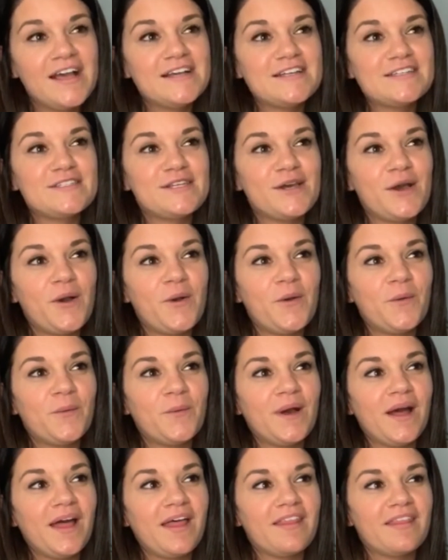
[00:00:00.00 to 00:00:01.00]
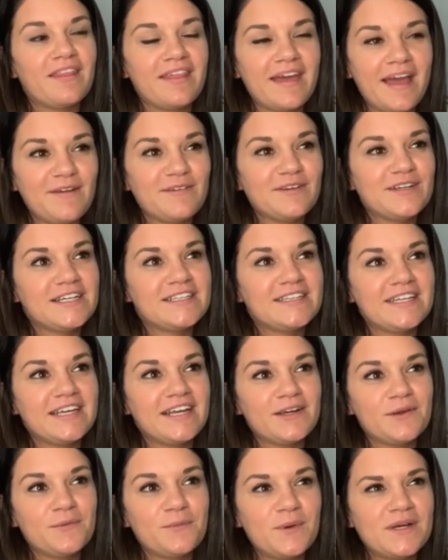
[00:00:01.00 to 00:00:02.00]
So that right
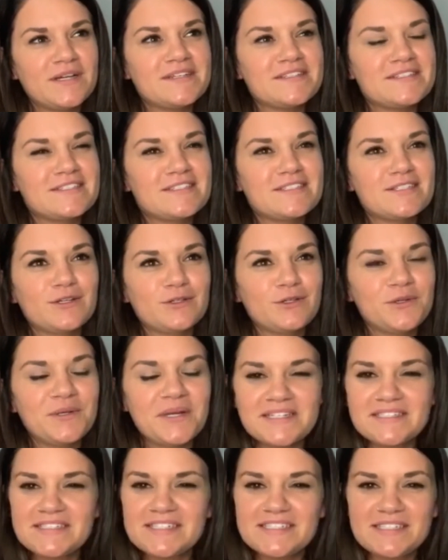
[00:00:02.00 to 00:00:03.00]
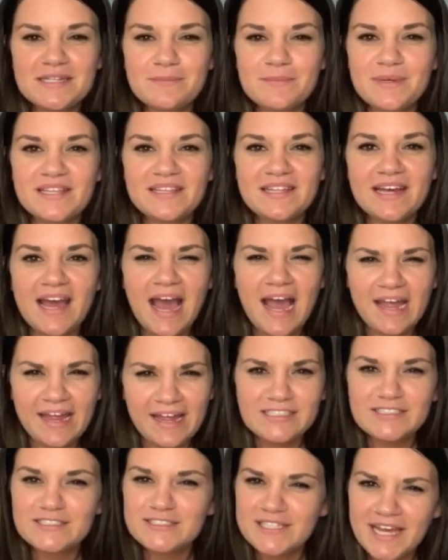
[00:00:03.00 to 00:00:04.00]
there was crazy to me that I
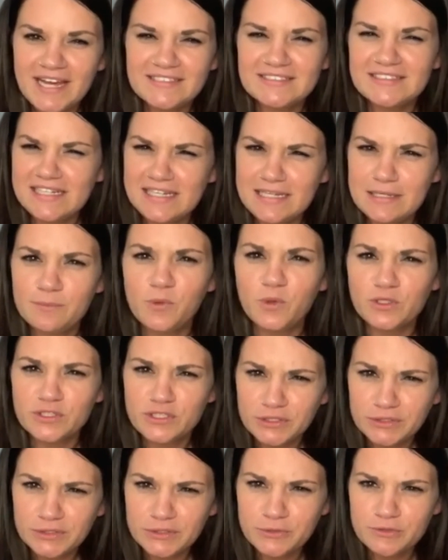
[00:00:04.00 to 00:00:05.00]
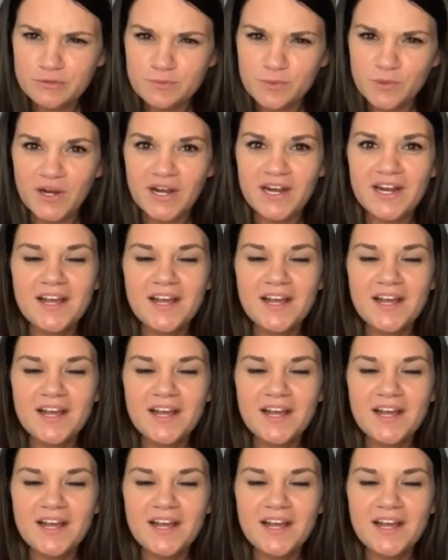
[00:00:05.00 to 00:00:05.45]
actually had to eat more to lose more.